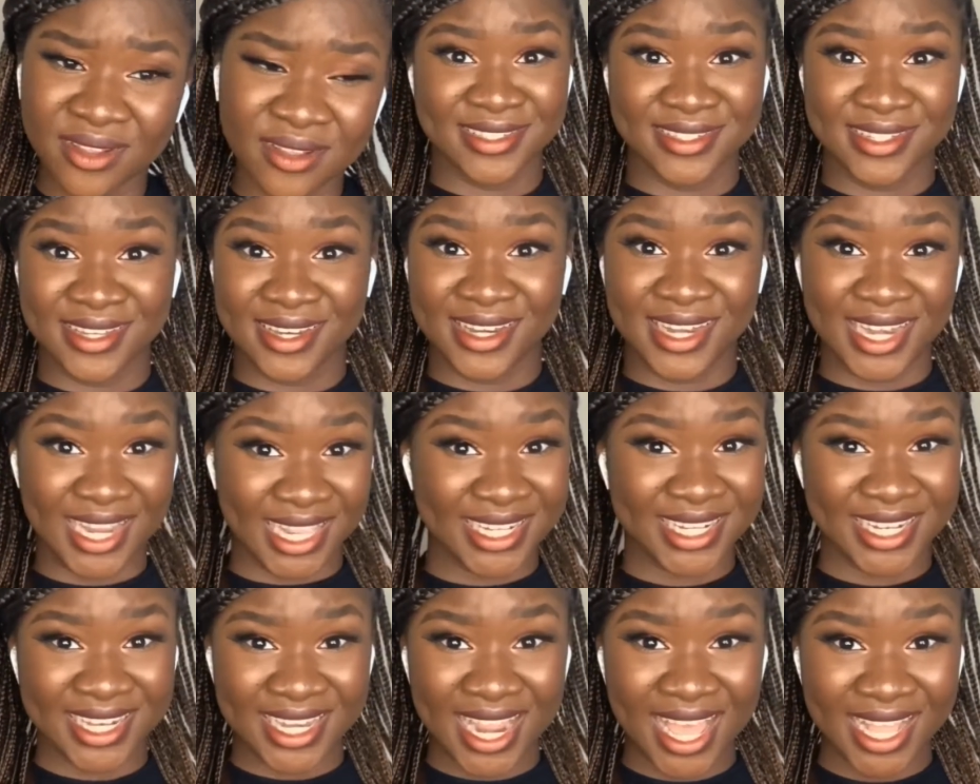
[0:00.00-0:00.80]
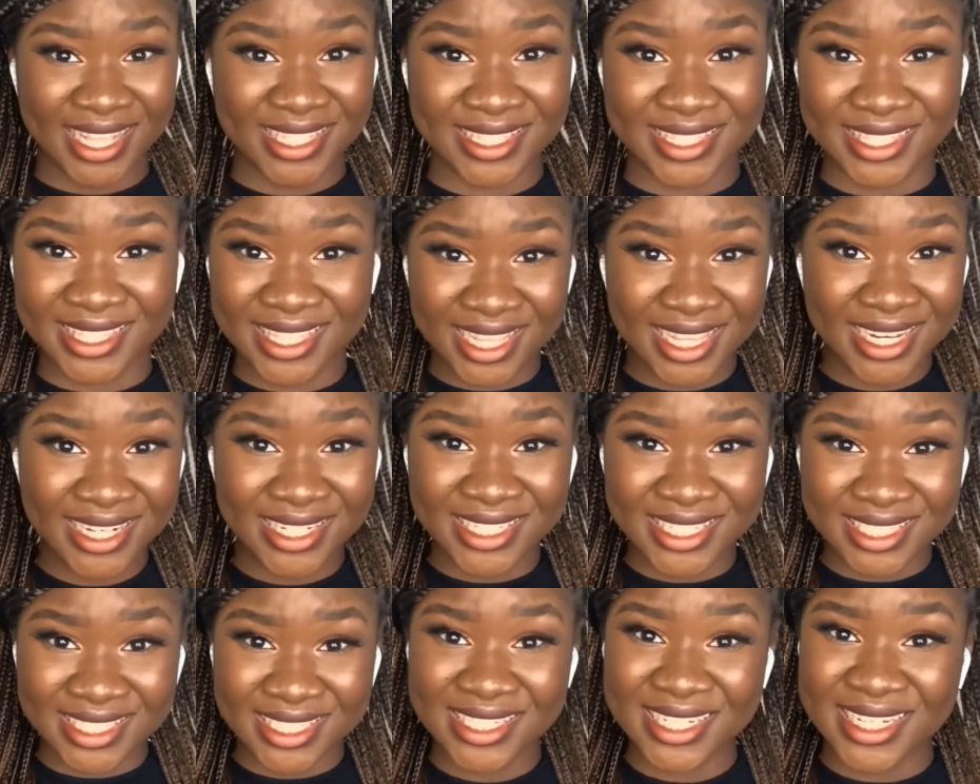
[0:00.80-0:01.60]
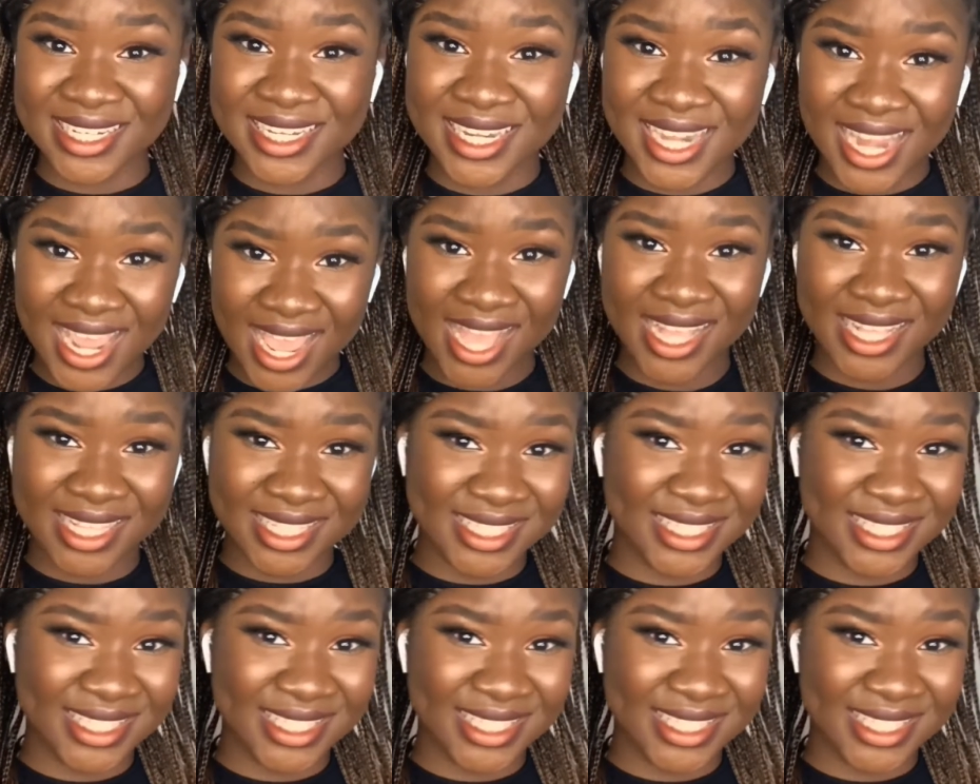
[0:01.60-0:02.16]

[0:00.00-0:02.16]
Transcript: Let that thing connect.